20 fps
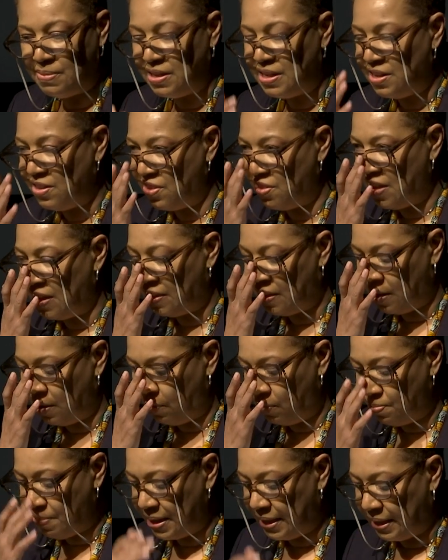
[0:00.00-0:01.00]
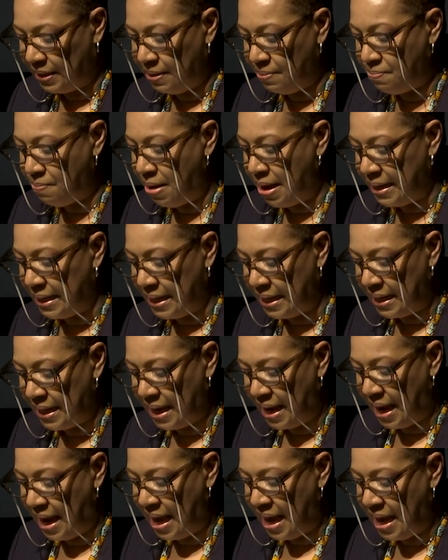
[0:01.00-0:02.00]
They didn't think that it would make any
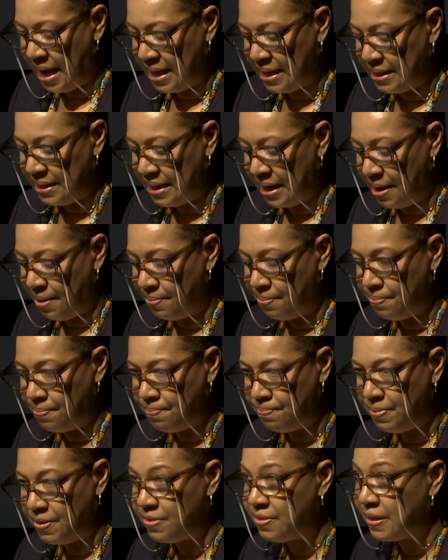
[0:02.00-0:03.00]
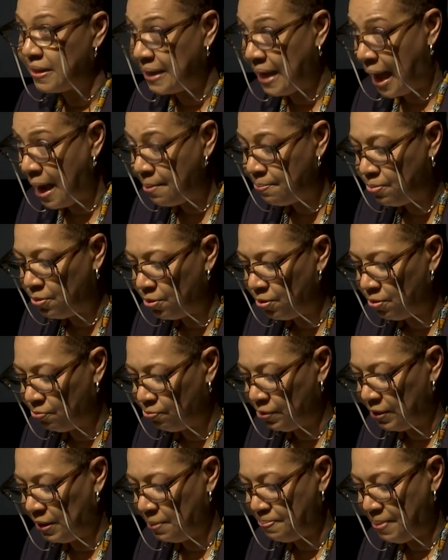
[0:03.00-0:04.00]
money. And um, but the gamble
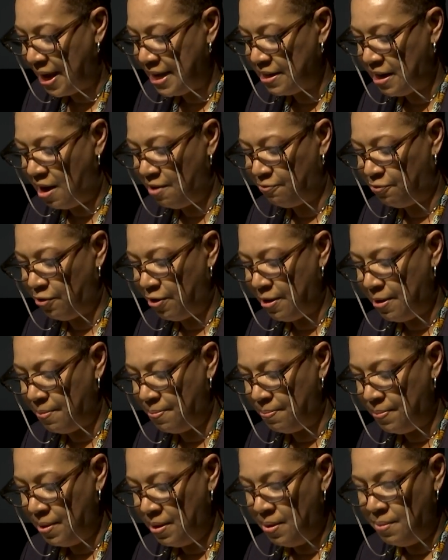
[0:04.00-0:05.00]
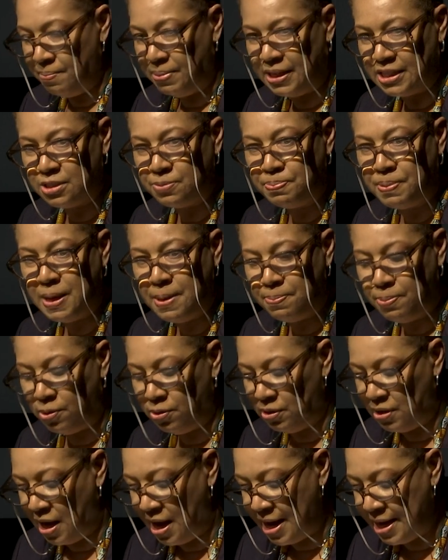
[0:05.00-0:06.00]
really paid off for him because
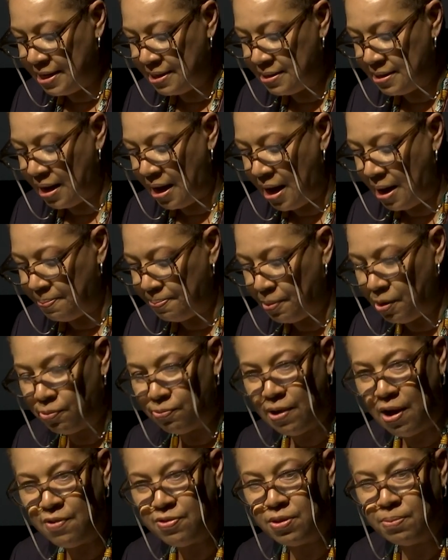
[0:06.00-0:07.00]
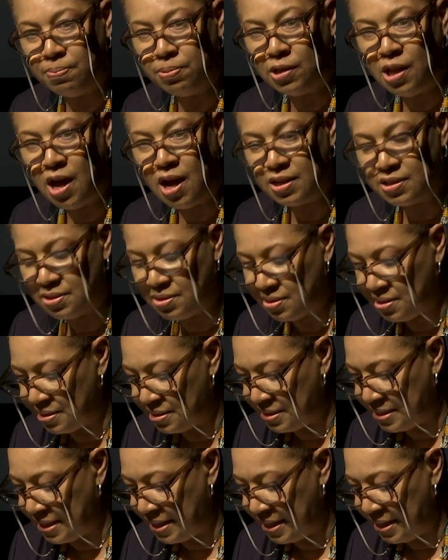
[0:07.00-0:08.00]
people lined up around the blocks to
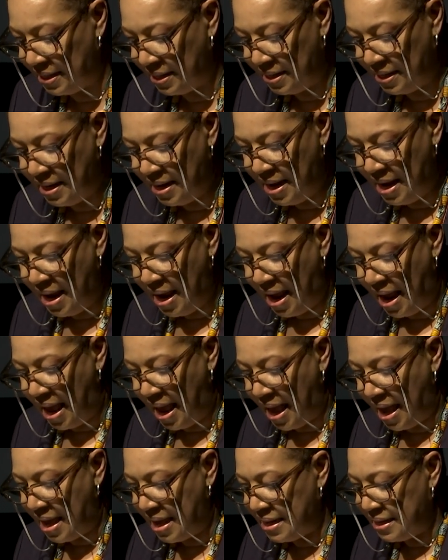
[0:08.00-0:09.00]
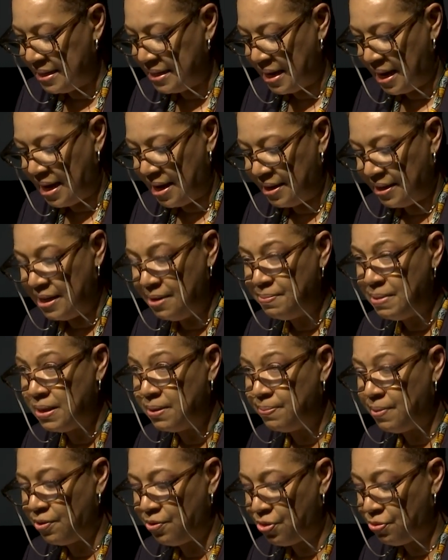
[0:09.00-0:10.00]
see it. And uh, he
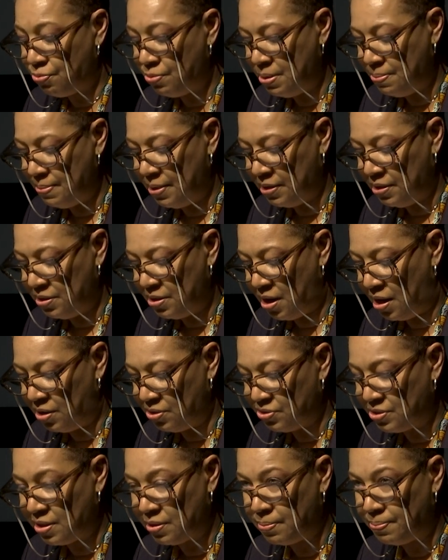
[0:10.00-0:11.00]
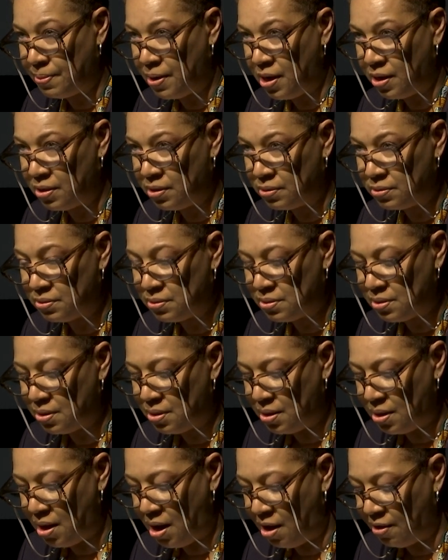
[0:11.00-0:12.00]
made about three million dollars at the box
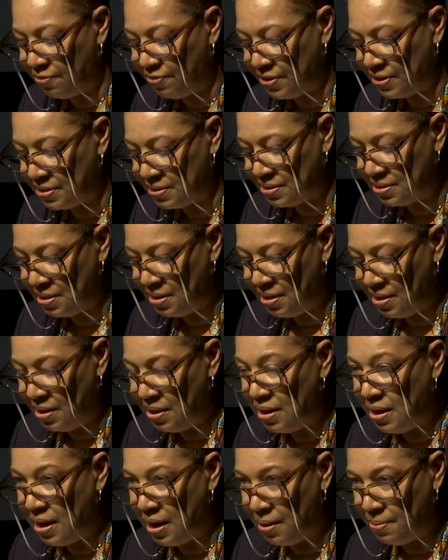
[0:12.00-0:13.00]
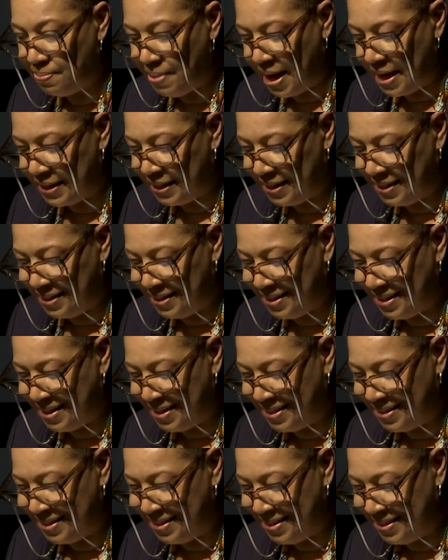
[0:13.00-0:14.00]
office um, back in
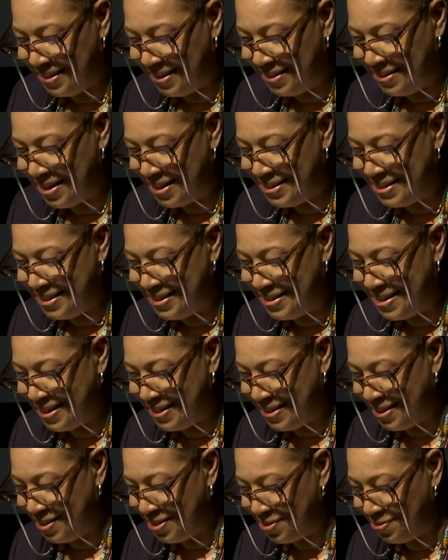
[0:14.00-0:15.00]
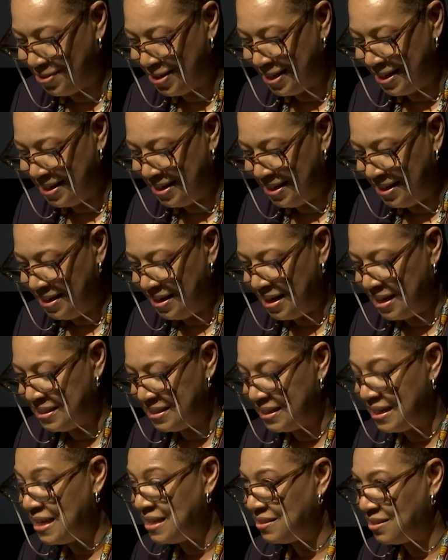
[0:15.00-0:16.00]
uh, nineteen ninety-three. And
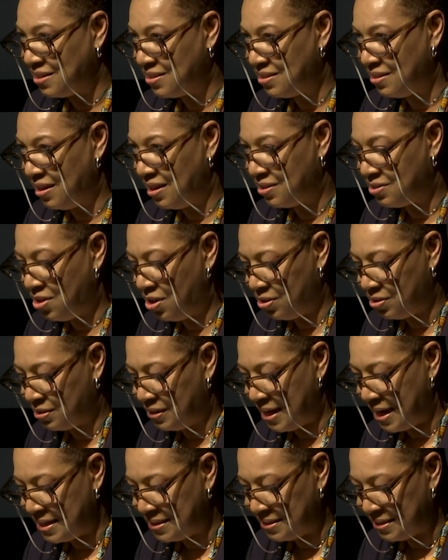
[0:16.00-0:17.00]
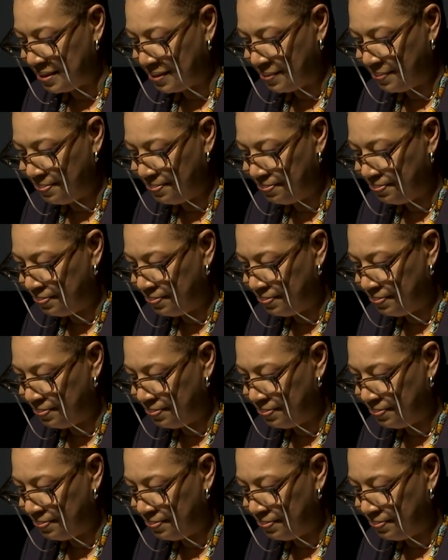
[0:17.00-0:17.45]
today it's a, a cult classic.